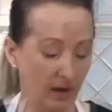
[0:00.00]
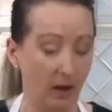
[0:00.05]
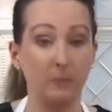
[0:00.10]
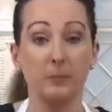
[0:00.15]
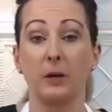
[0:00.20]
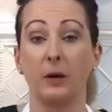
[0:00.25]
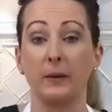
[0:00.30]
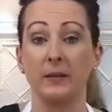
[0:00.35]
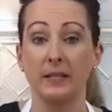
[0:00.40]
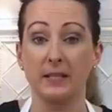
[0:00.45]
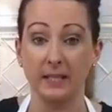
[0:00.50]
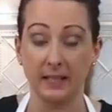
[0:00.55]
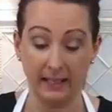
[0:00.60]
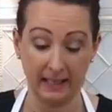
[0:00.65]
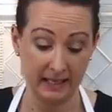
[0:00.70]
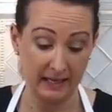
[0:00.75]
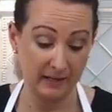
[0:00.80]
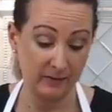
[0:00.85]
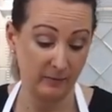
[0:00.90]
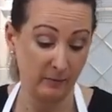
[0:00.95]
I'm going to
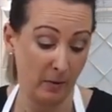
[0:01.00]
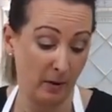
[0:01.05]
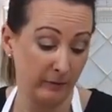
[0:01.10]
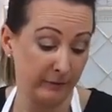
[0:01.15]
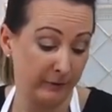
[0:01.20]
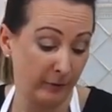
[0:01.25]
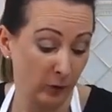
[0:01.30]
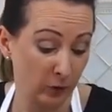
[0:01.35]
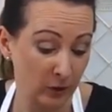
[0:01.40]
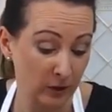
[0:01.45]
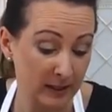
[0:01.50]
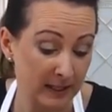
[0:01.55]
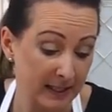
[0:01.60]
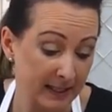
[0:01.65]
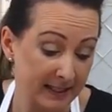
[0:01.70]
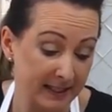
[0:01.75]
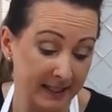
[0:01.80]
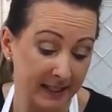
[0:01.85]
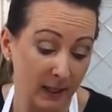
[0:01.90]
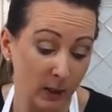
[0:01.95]
leave my fondant
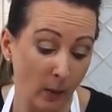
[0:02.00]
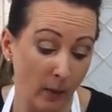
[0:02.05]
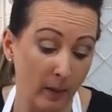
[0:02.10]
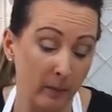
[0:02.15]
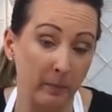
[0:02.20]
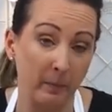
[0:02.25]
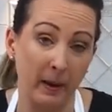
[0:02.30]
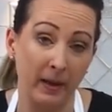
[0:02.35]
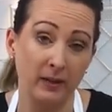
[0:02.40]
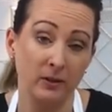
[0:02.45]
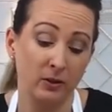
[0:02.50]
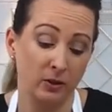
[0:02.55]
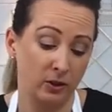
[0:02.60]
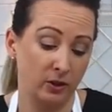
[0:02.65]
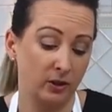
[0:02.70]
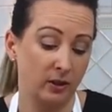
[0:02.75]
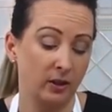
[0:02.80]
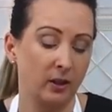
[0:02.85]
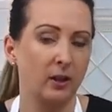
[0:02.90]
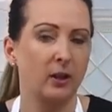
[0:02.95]
sitting on the
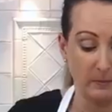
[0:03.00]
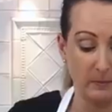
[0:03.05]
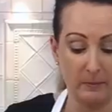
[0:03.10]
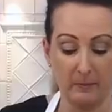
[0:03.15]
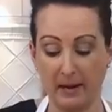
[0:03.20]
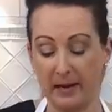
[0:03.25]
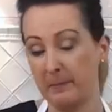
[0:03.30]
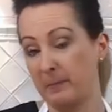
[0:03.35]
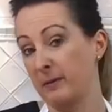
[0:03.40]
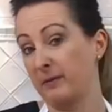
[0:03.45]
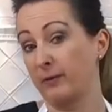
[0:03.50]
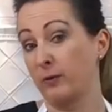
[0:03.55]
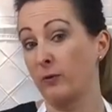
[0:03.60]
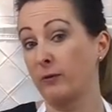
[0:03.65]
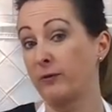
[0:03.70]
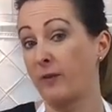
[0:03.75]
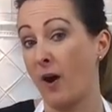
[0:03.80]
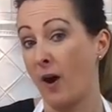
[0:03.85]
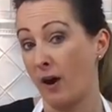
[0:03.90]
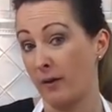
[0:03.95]
bench maybe
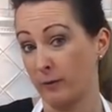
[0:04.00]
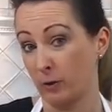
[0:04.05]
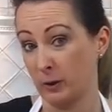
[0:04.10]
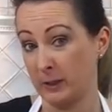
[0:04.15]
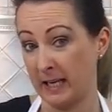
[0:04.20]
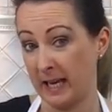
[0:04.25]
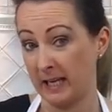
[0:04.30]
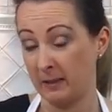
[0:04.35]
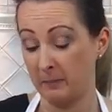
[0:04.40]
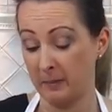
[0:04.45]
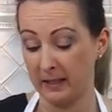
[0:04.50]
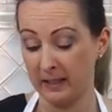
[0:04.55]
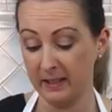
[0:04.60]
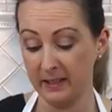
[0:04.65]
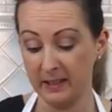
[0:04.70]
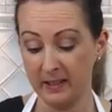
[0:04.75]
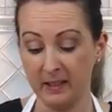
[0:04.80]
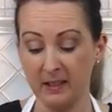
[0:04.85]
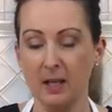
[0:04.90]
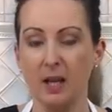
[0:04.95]
for five or ten
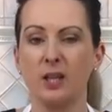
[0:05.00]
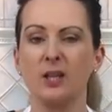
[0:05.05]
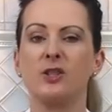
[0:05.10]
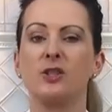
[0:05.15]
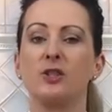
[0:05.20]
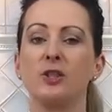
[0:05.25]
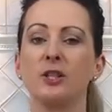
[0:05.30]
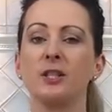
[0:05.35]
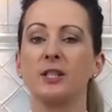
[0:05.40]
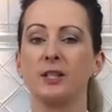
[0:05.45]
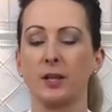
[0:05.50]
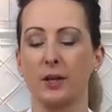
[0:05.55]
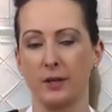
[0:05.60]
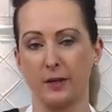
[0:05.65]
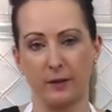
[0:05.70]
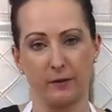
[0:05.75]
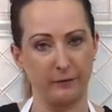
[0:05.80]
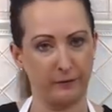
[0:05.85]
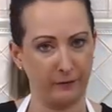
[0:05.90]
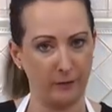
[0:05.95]
minutes, just so
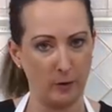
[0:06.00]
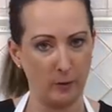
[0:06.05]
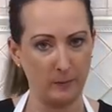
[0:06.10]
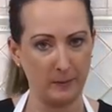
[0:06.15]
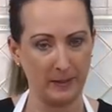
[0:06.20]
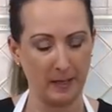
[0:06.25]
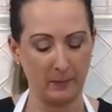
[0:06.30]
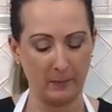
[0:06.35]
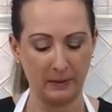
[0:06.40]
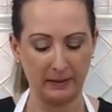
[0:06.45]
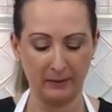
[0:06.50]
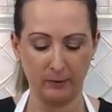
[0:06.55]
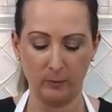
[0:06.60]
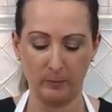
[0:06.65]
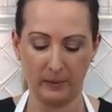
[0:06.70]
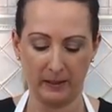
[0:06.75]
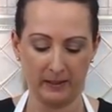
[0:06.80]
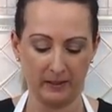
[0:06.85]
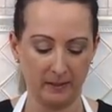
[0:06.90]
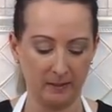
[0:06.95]
that it firms up a
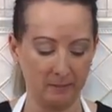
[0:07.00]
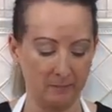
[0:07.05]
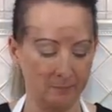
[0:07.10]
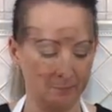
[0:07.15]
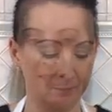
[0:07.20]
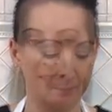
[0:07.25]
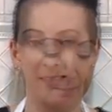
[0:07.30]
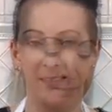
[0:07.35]
little bit.